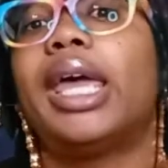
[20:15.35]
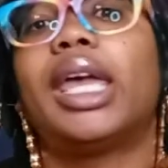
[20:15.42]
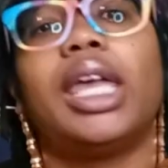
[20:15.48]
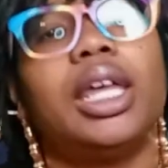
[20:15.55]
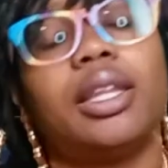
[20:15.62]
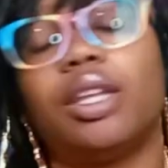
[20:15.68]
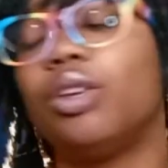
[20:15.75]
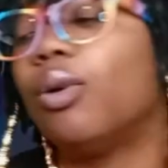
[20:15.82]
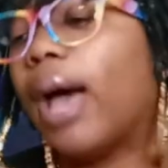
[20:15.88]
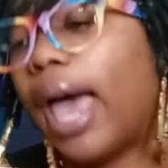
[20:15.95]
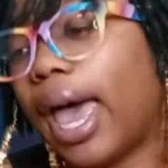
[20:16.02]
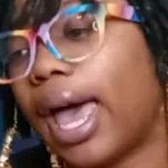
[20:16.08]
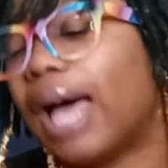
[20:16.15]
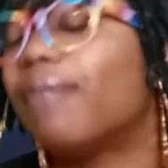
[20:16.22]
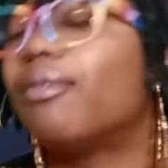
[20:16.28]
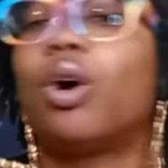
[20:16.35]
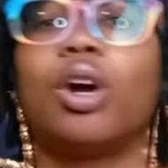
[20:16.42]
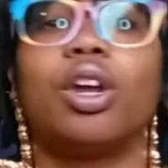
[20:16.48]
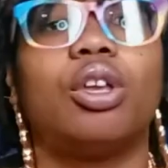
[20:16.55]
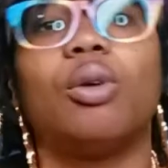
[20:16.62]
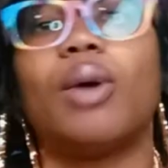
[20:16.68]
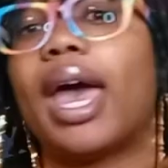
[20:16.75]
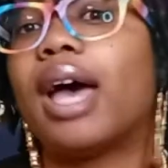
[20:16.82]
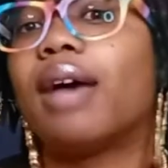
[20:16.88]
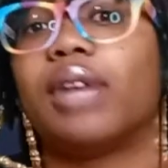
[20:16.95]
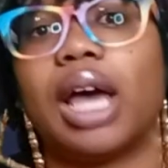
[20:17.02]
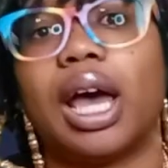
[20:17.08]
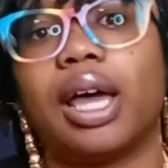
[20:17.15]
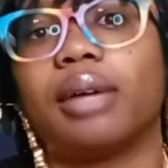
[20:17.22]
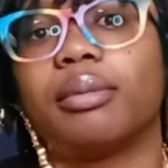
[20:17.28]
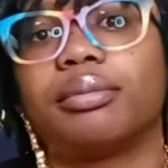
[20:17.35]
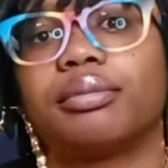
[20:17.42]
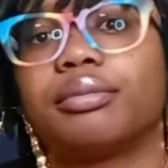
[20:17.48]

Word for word: Either you have or you have not.